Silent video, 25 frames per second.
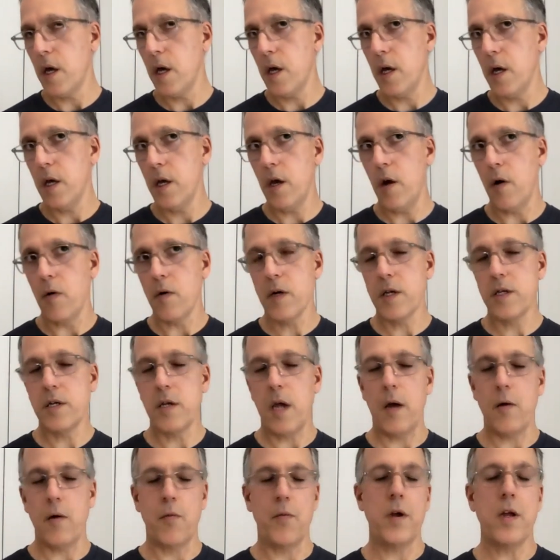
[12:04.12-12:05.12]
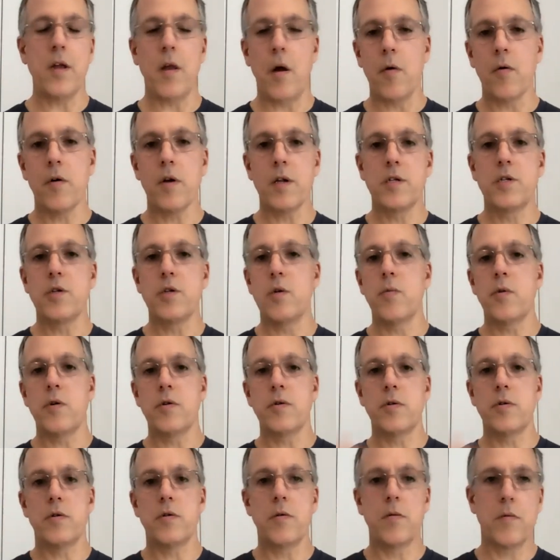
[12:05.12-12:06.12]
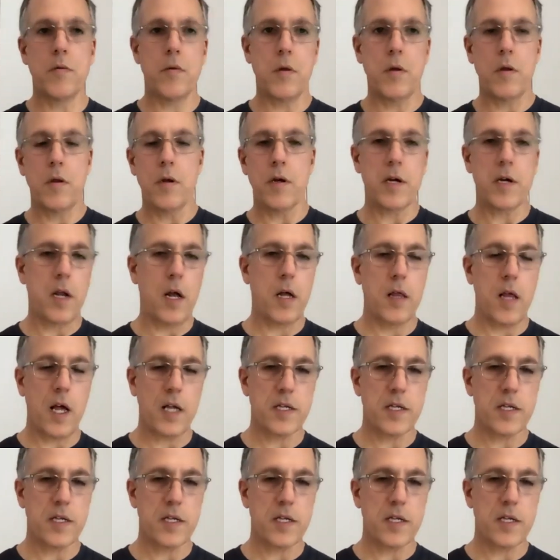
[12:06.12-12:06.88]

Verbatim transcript: We know consumers are looking on lots